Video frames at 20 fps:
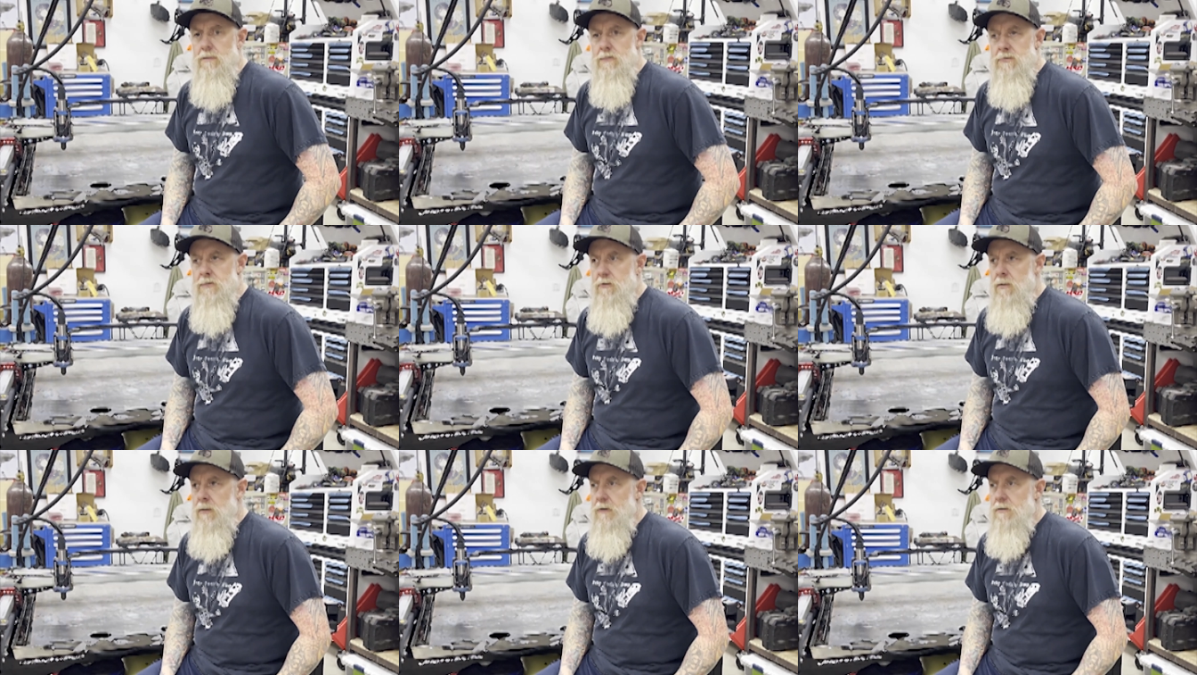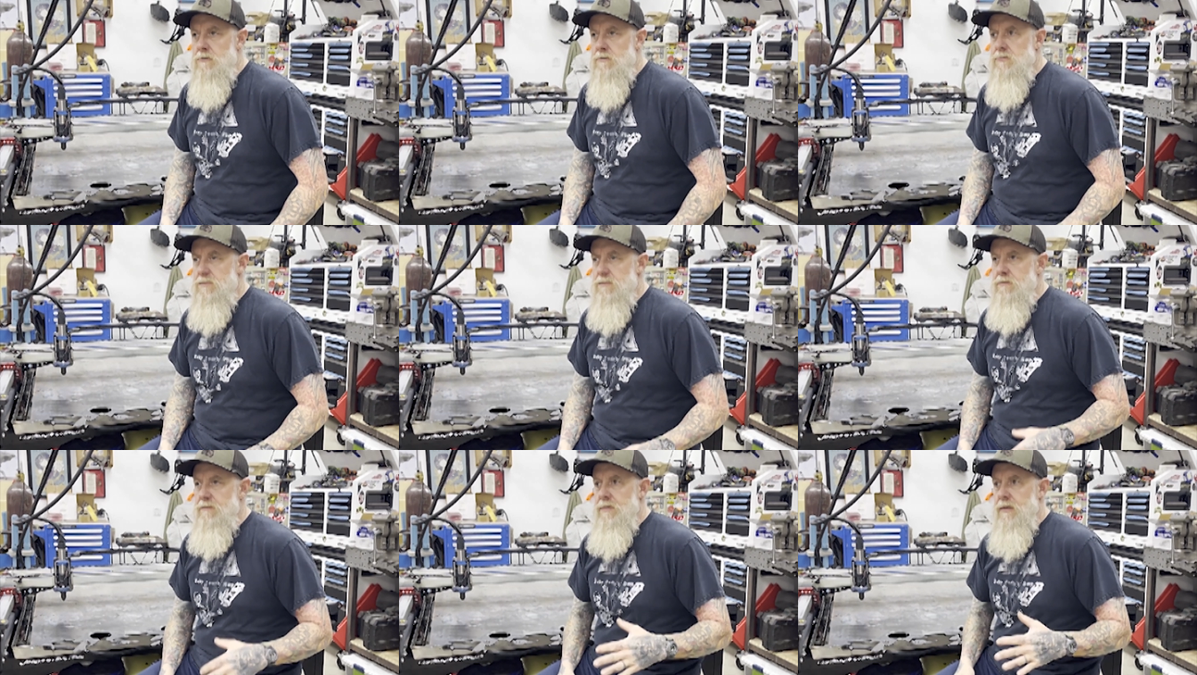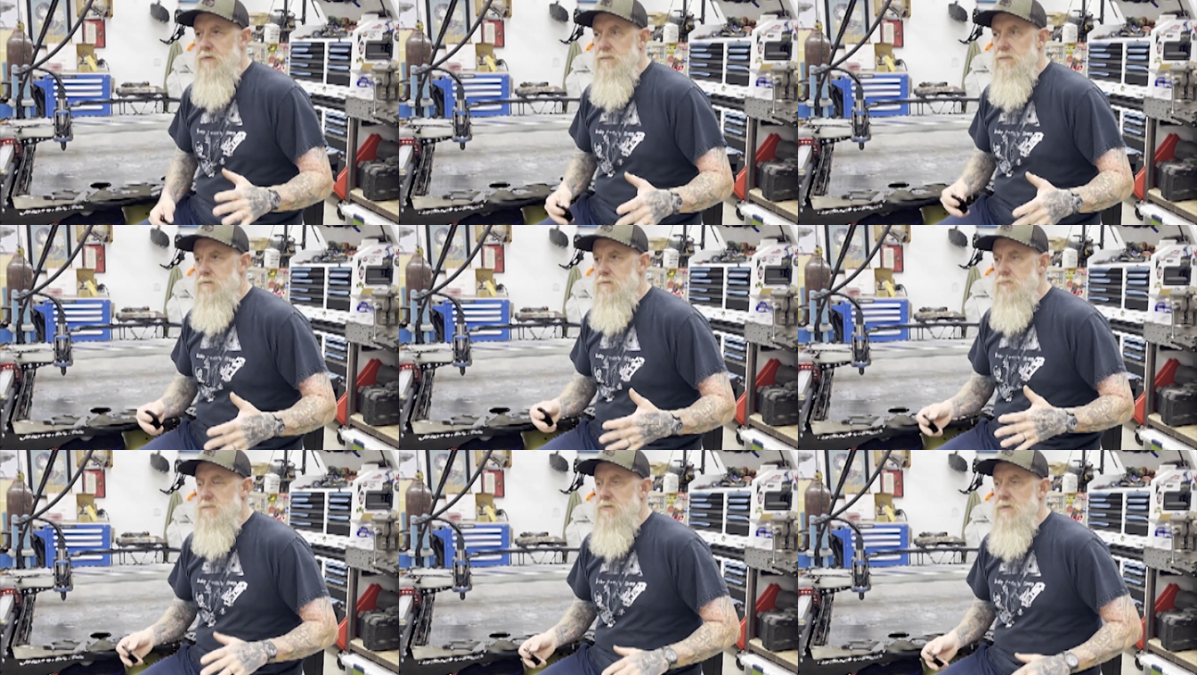so I understood
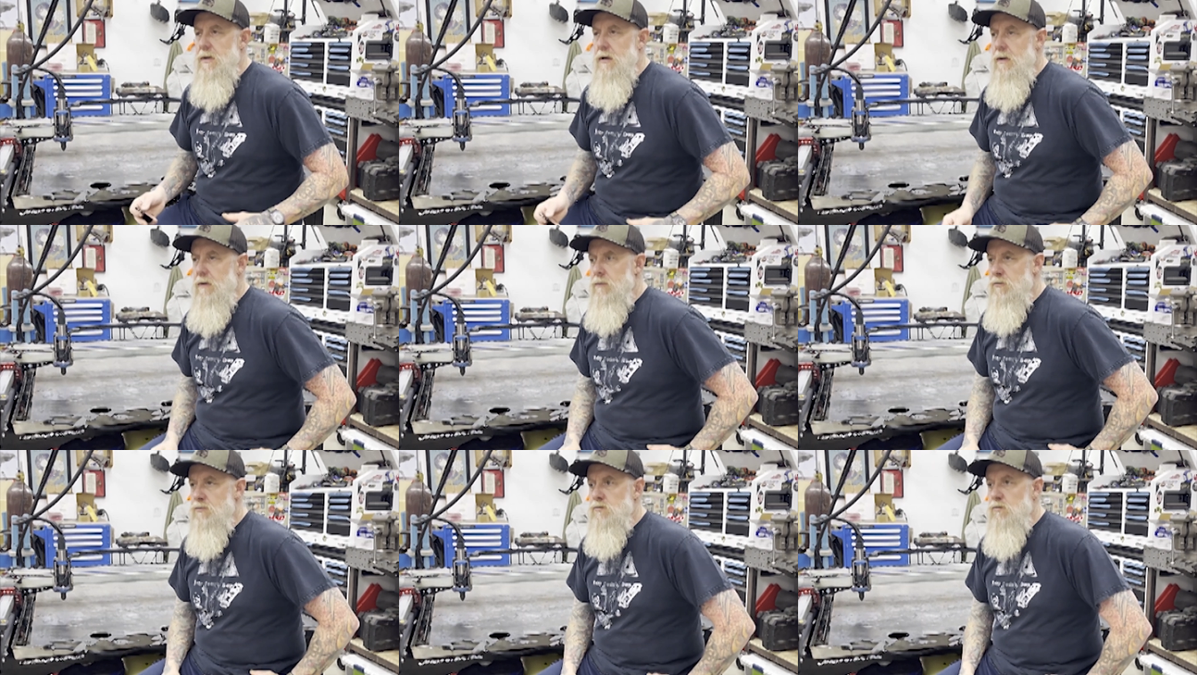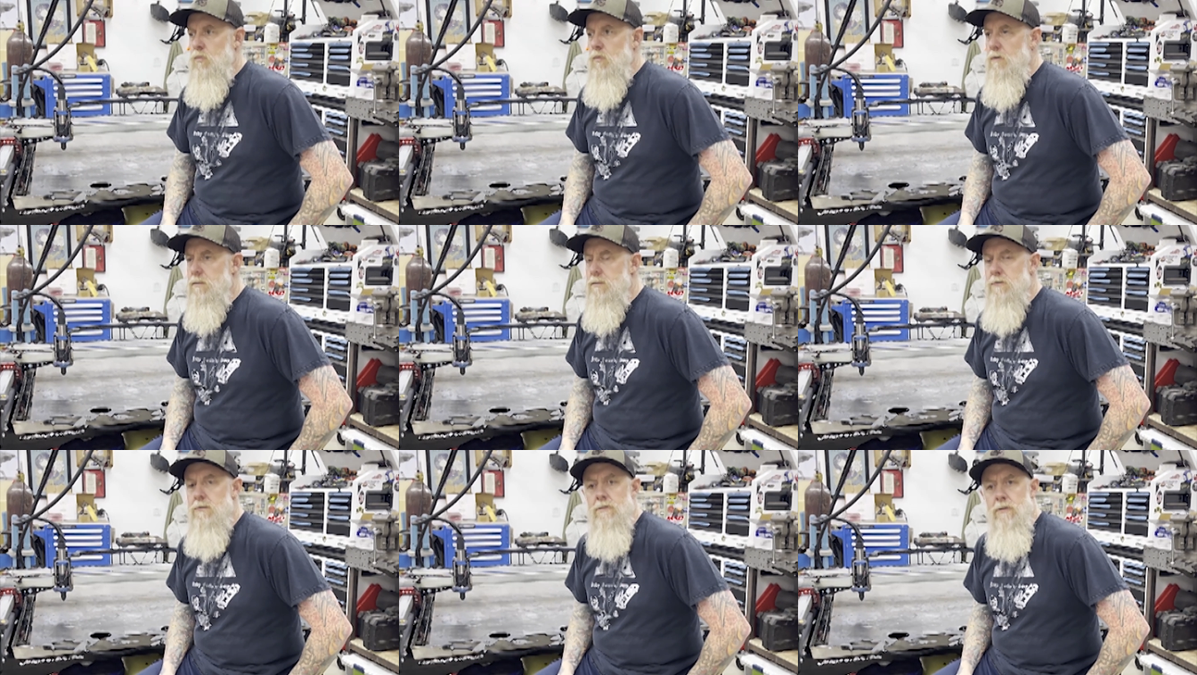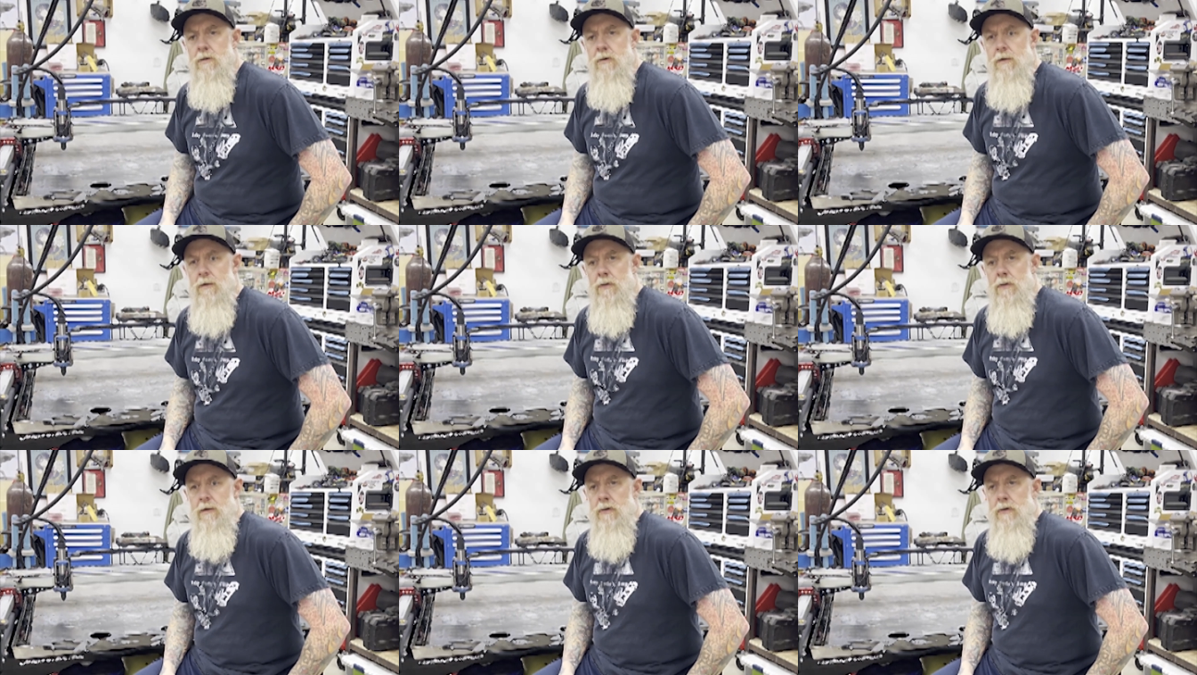vectors and how those worked,
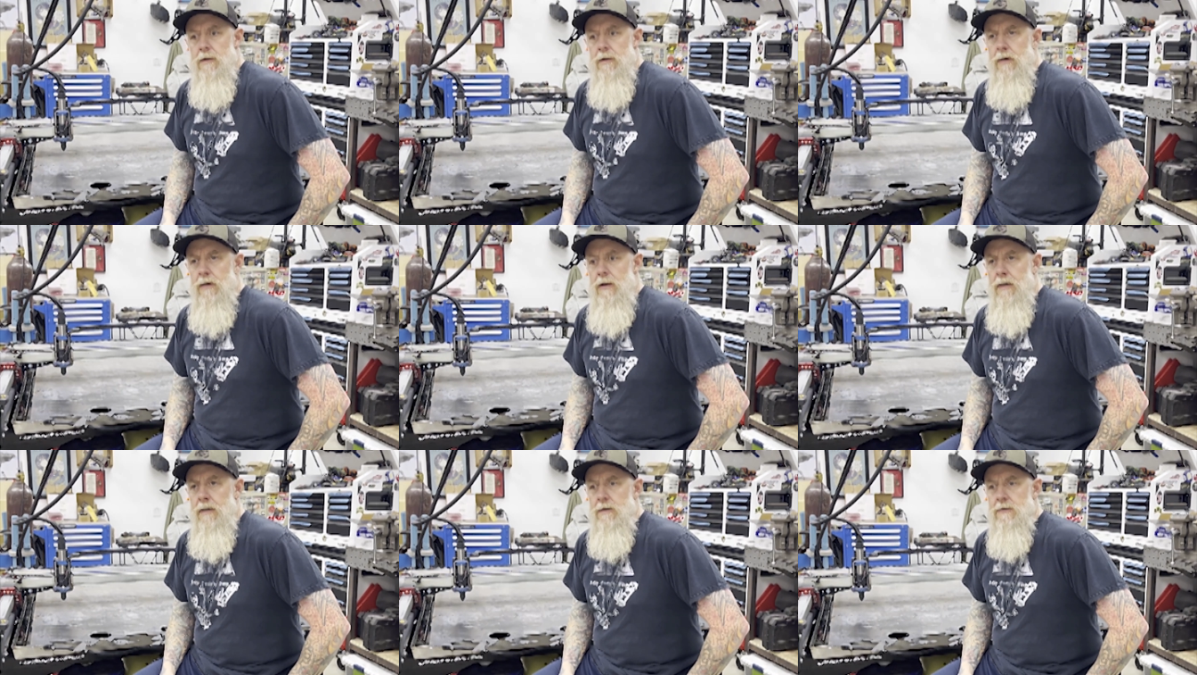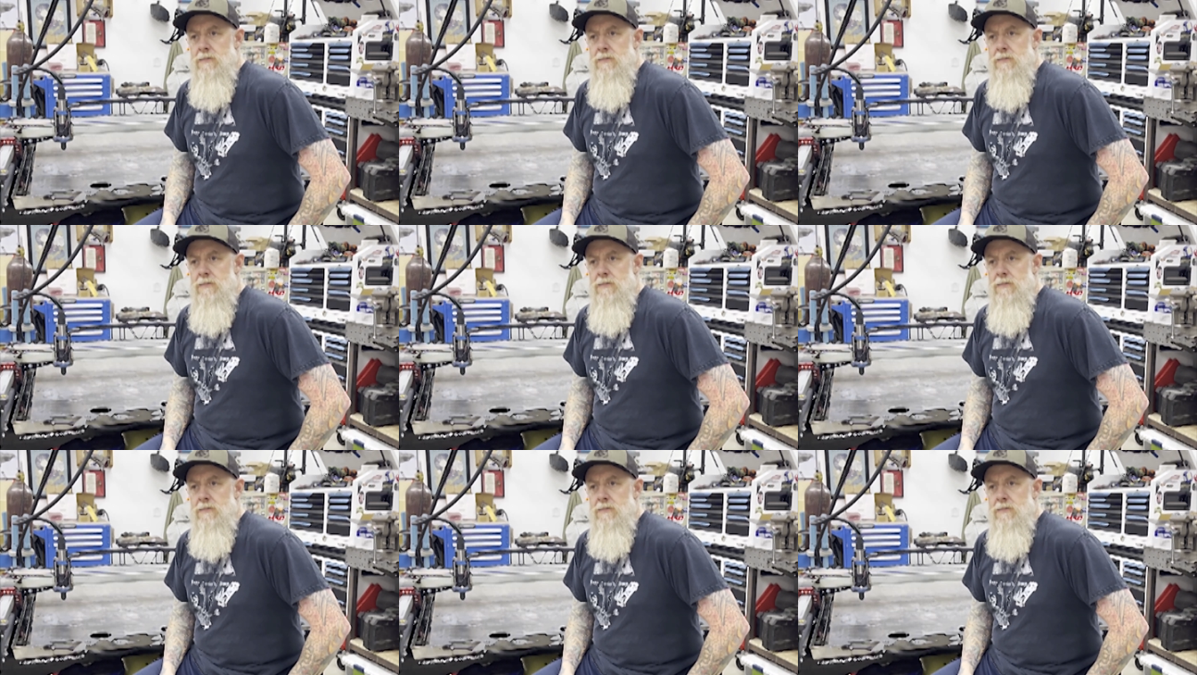and